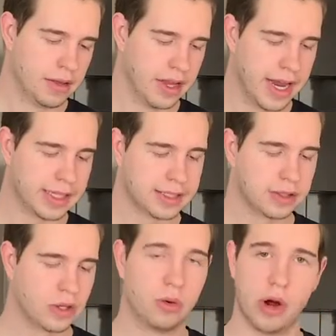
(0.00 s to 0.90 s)
The
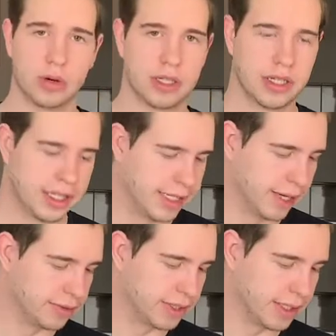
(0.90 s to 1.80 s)
next quote he
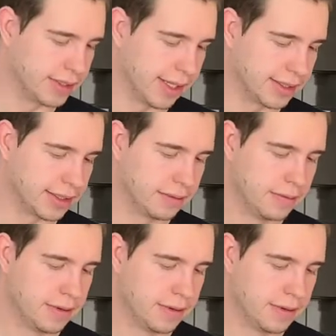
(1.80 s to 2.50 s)
gives is this: